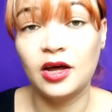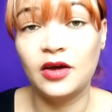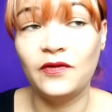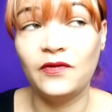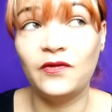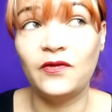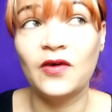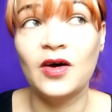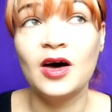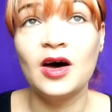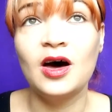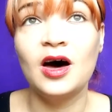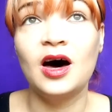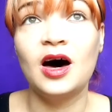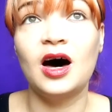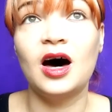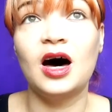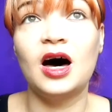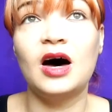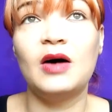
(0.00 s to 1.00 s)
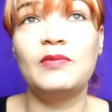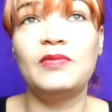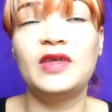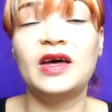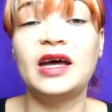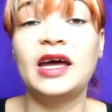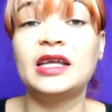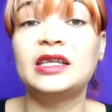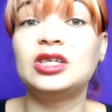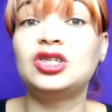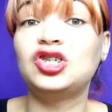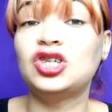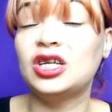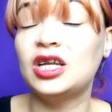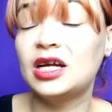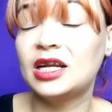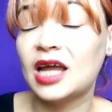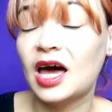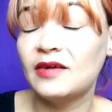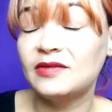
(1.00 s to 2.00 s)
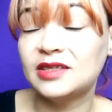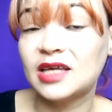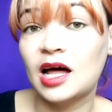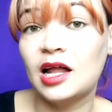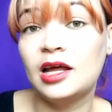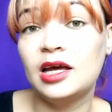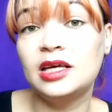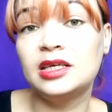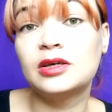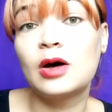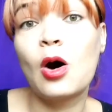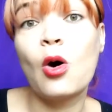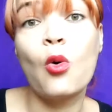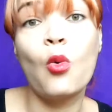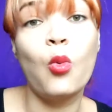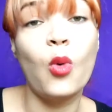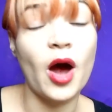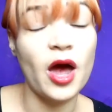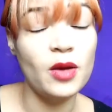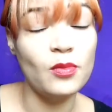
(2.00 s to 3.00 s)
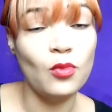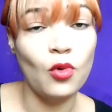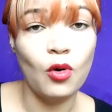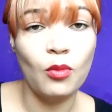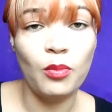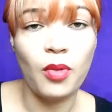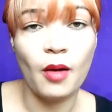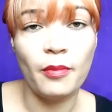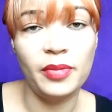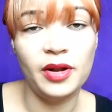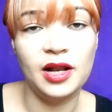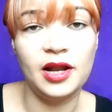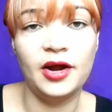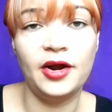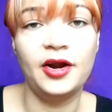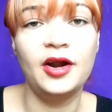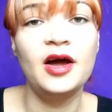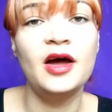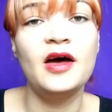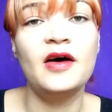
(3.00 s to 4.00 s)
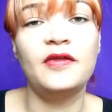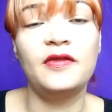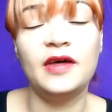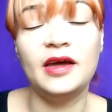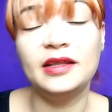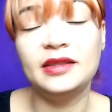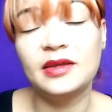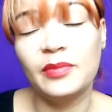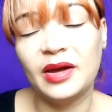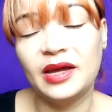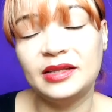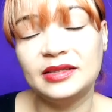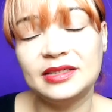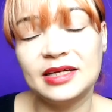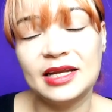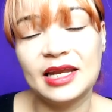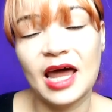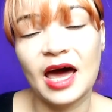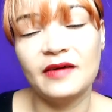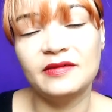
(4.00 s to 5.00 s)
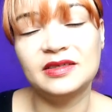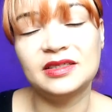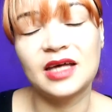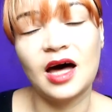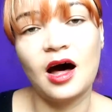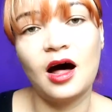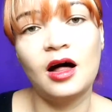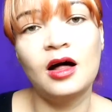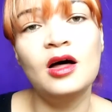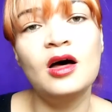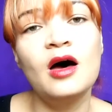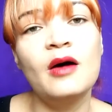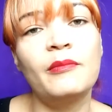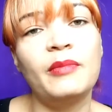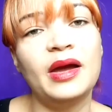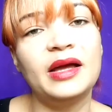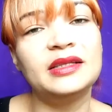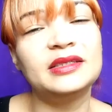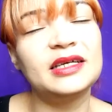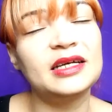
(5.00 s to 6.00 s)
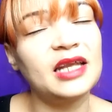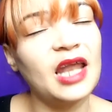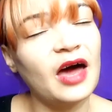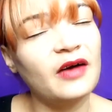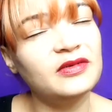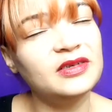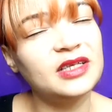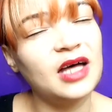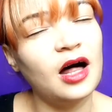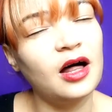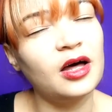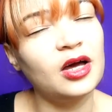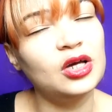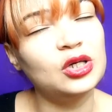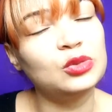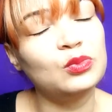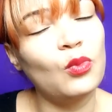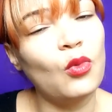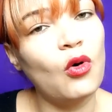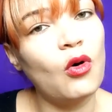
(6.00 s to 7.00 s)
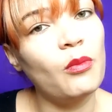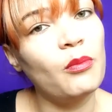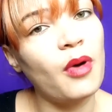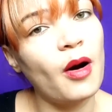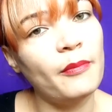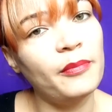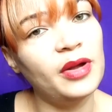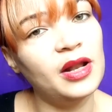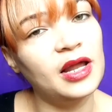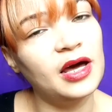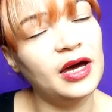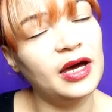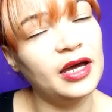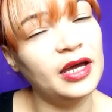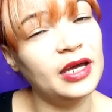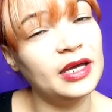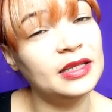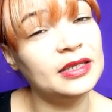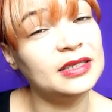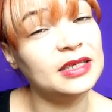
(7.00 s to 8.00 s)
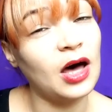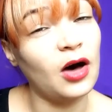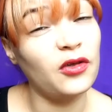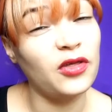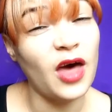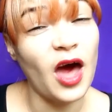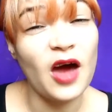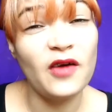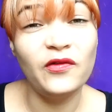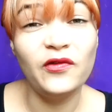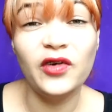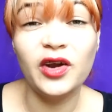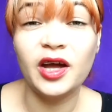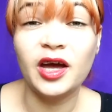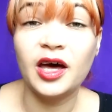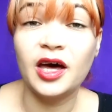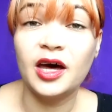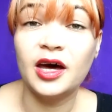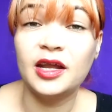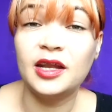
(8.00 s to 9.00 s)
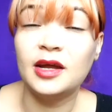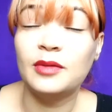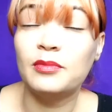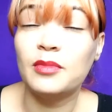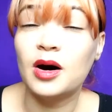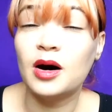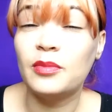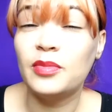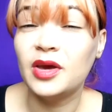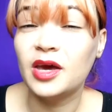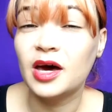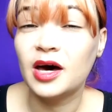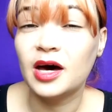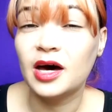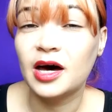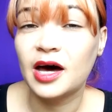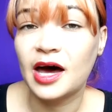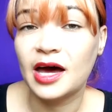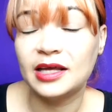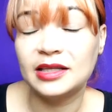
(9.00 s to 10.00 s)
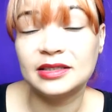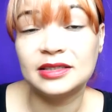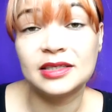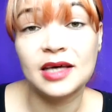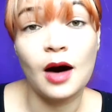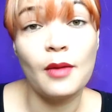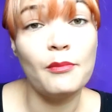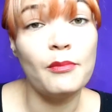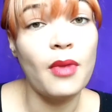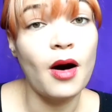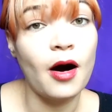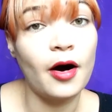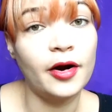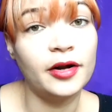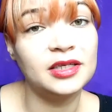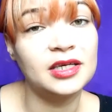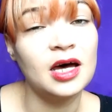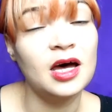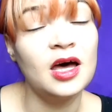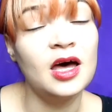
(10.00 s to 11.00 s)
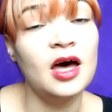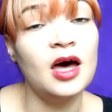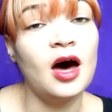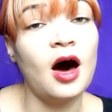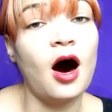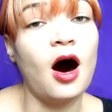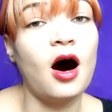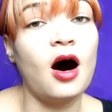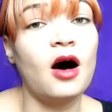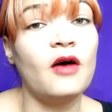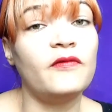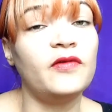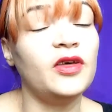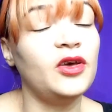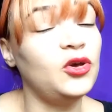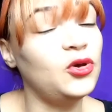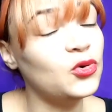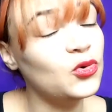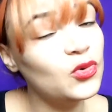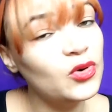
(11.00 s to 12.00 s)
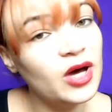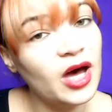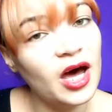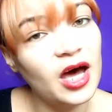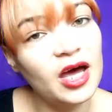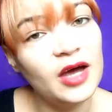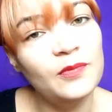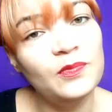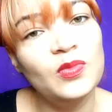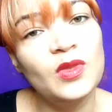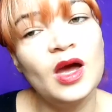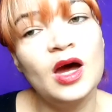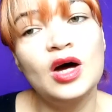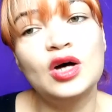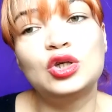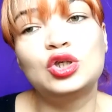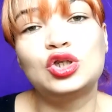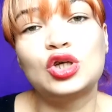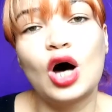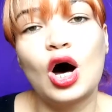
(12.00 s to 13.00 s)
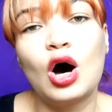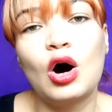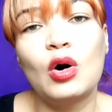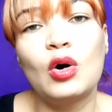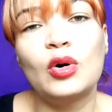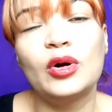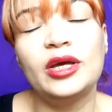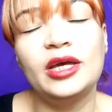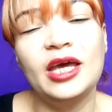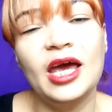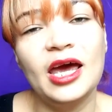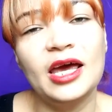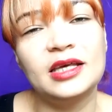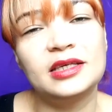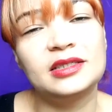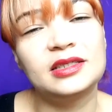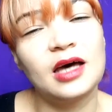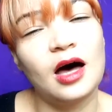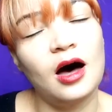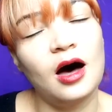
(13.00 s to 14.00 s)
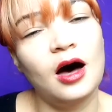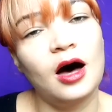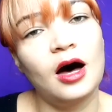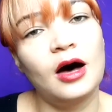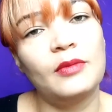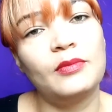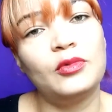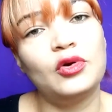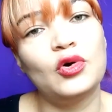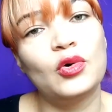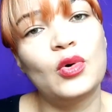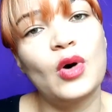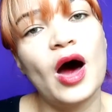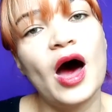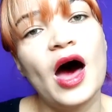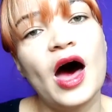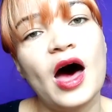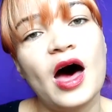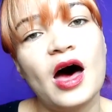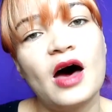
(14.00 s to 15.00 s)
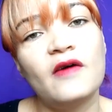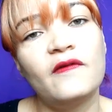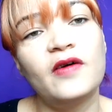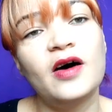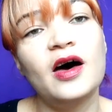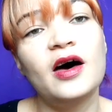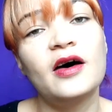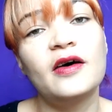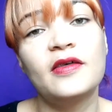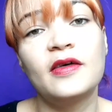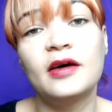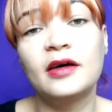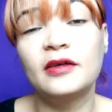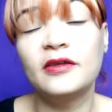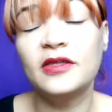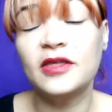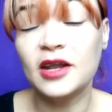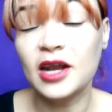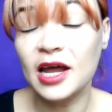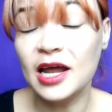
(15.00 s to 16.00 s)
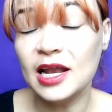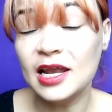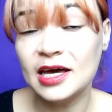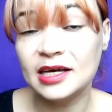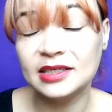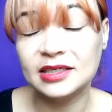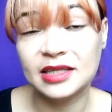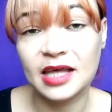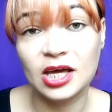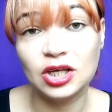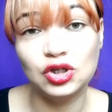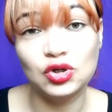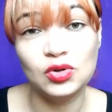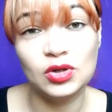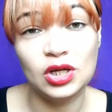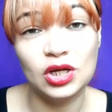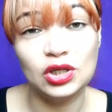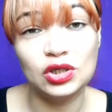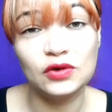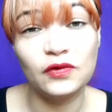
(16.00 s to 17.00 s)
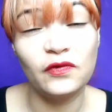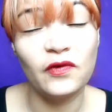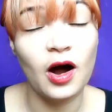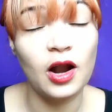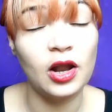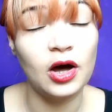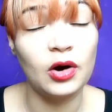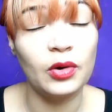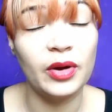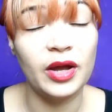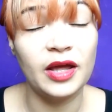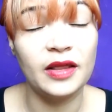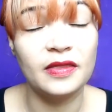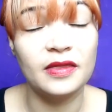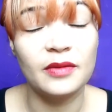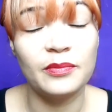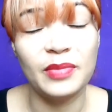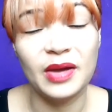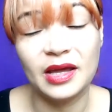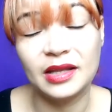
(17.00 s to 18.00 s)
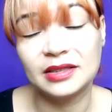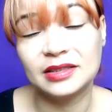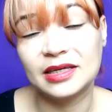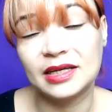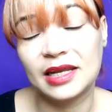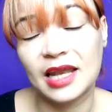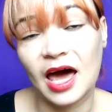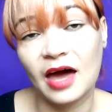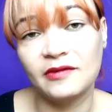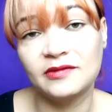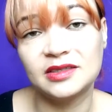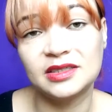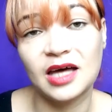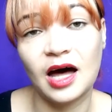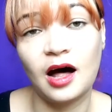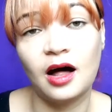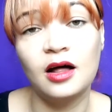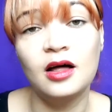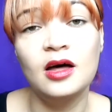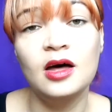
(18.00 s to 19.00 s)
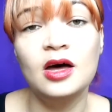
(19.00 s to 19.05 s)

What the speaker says: If the ketogenic lifestyle is way more popular than the painting lifestyle is more popular in South Africa, Namibia, and some parts of the UK. So yes, you have three lists that you need to follow in the painting lifestyle.